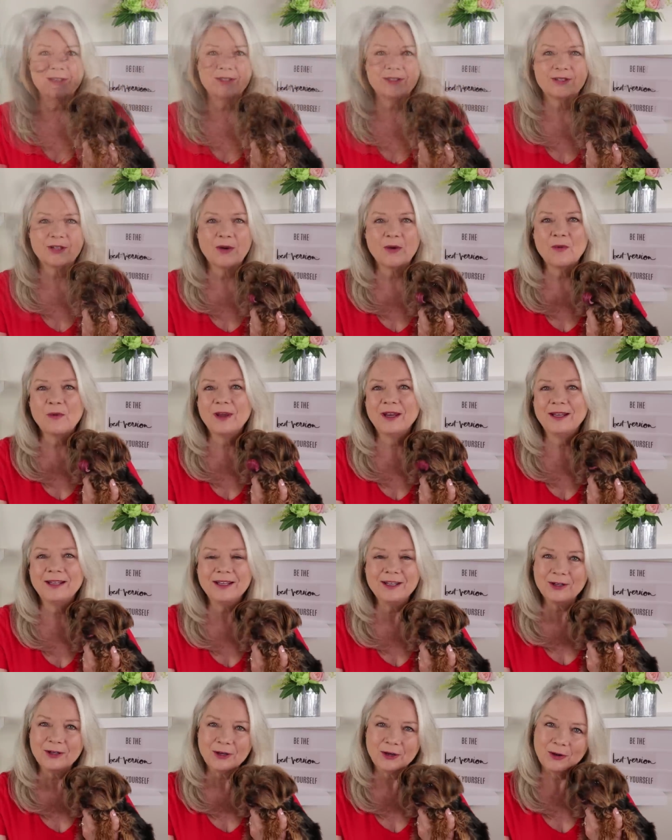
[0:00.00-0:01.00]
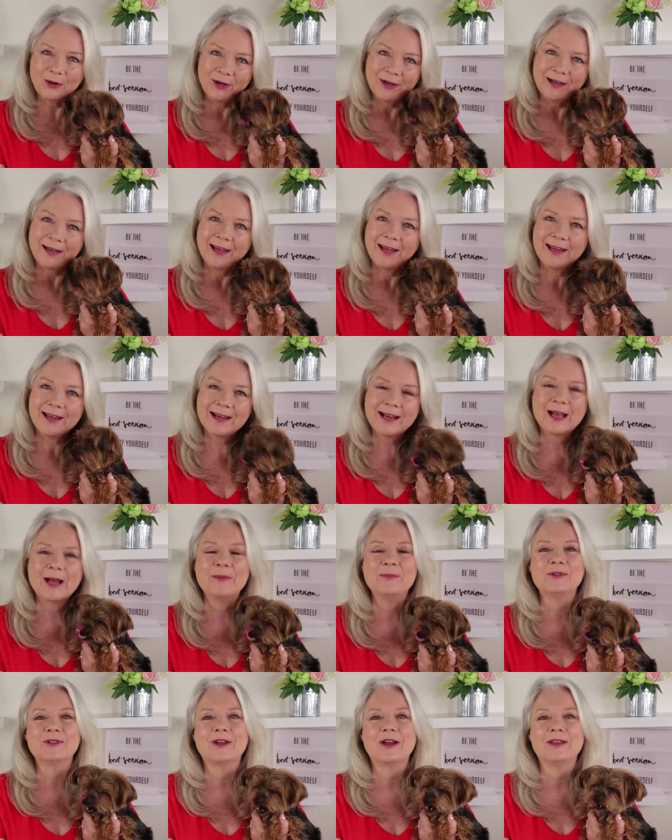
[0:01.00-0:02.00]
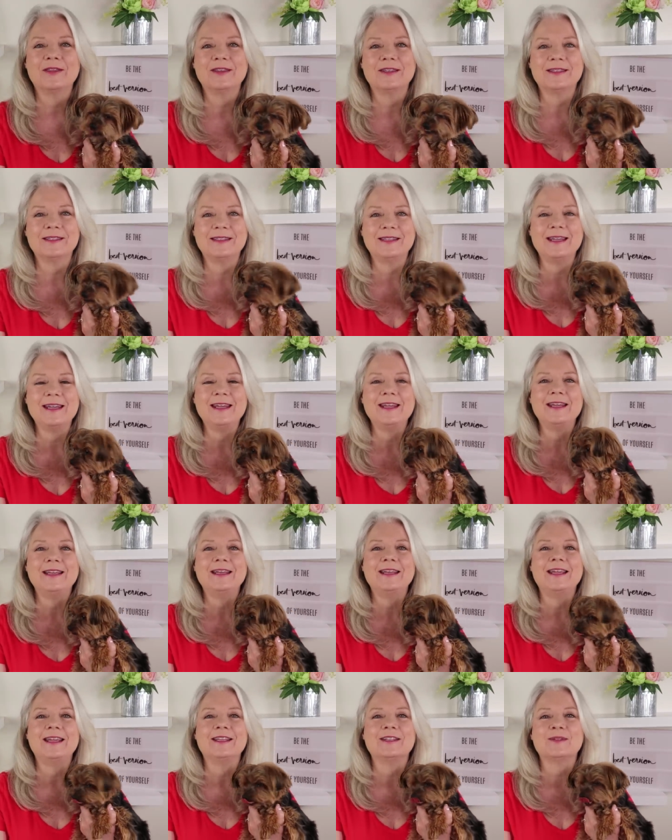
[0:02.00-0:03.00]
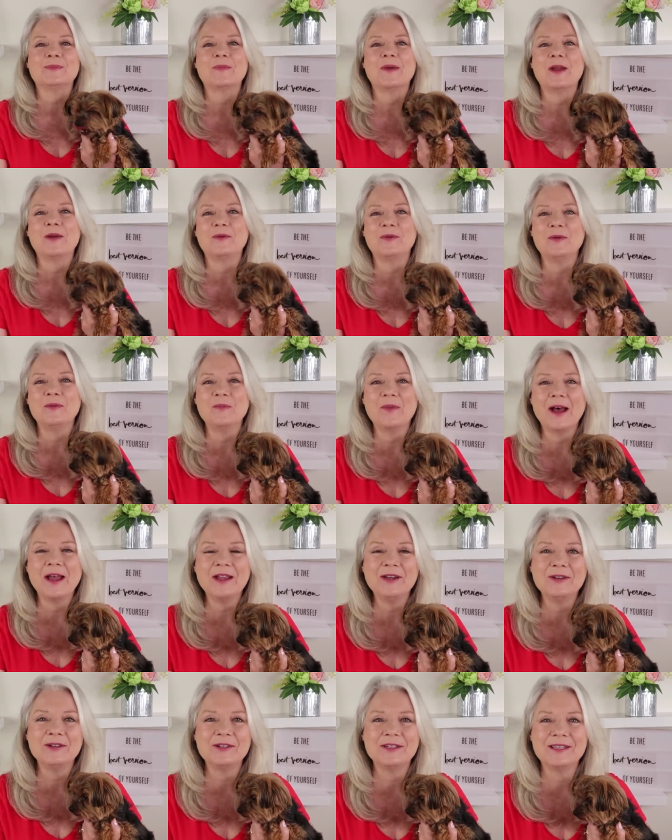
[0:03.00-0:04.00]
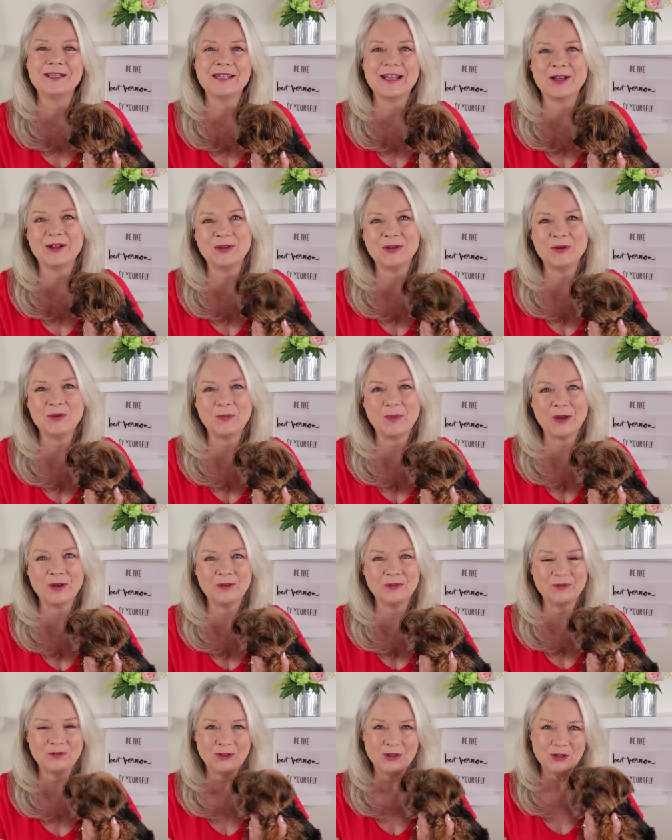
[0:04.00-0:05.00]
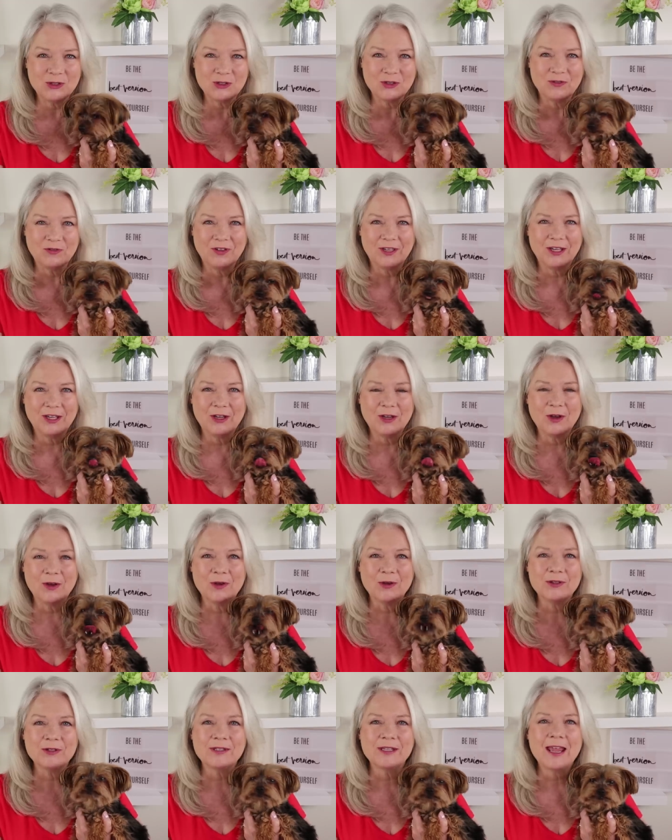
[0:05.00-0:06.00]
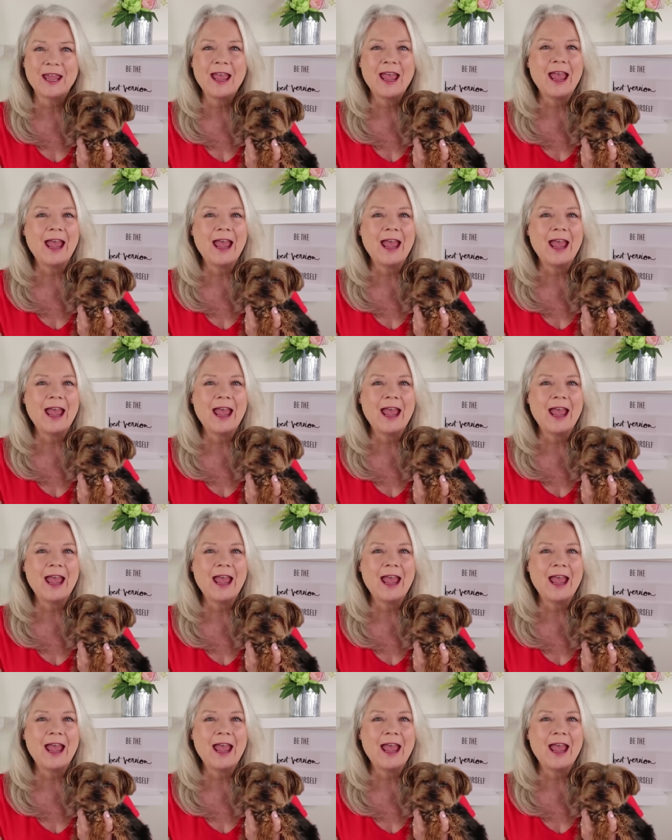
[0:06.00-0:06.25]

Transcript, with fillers: So when Little Hurricane comes on the scene, it's my reminder to tell you about future videos.